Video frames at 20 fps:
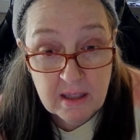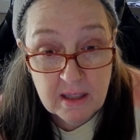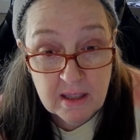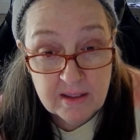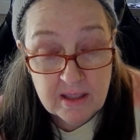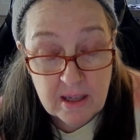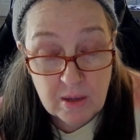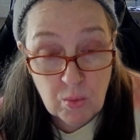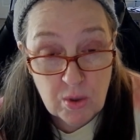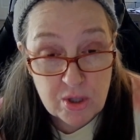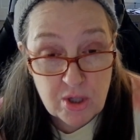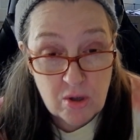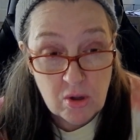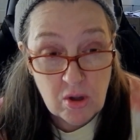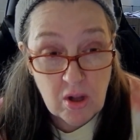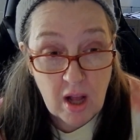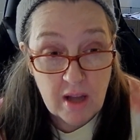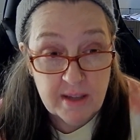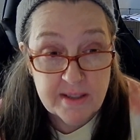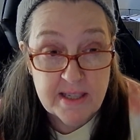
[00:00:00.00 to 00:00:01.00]
The original
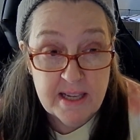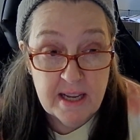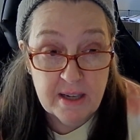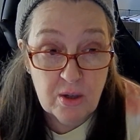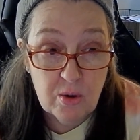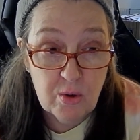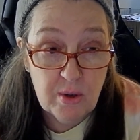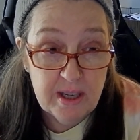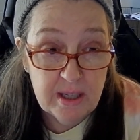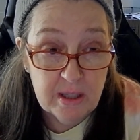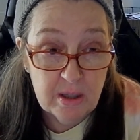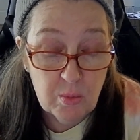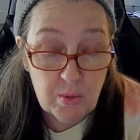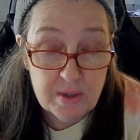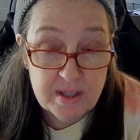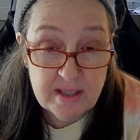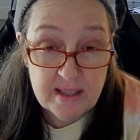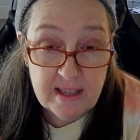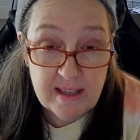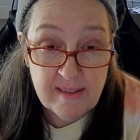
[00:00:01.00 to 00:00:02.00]
content creator would
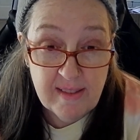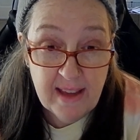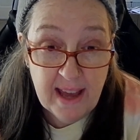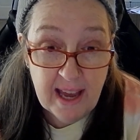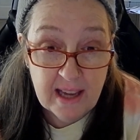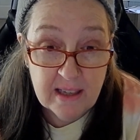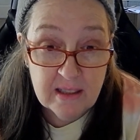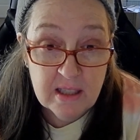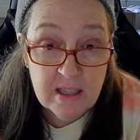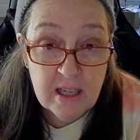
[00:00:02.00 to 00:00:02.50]
see that.